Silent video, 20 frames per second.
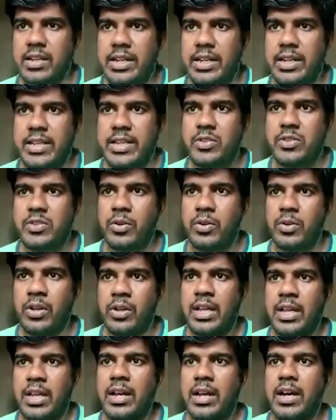Like, so
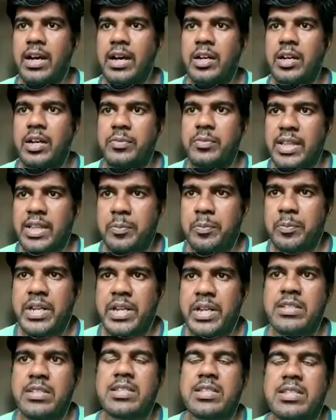that means
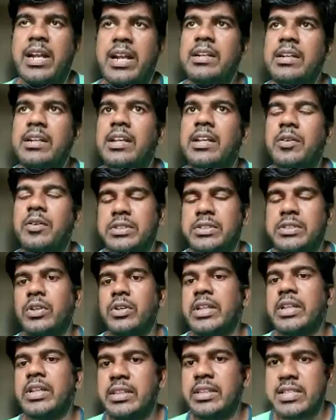that, so in
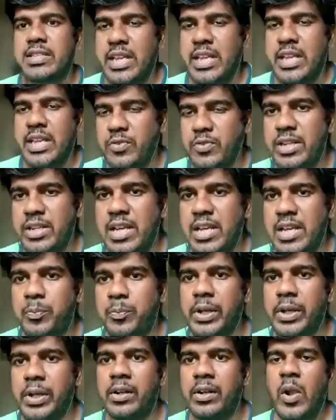this case, for example,
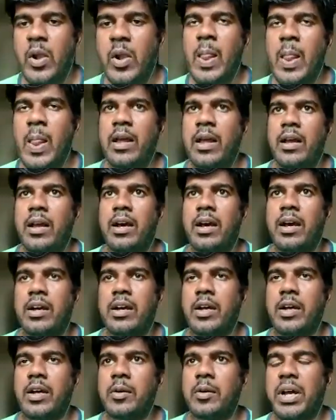
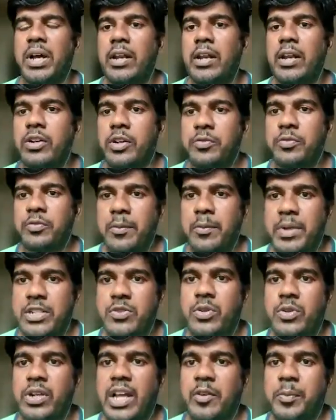a lot of damage could
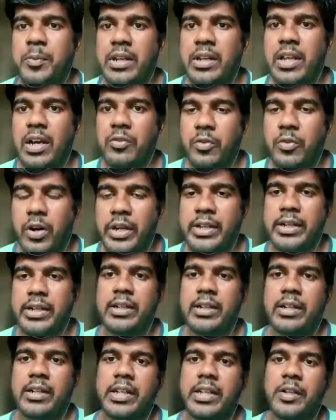have been avoided
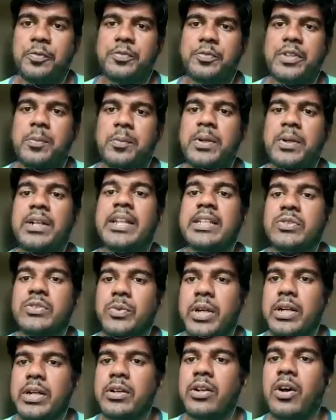if the buildings
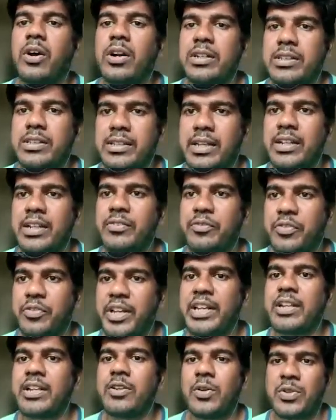were not there very
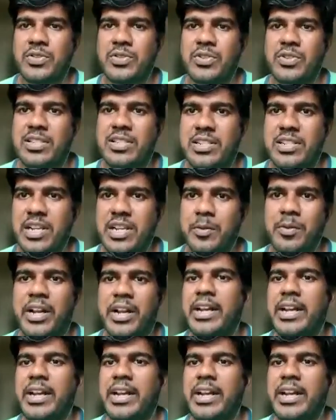close to the stream, right?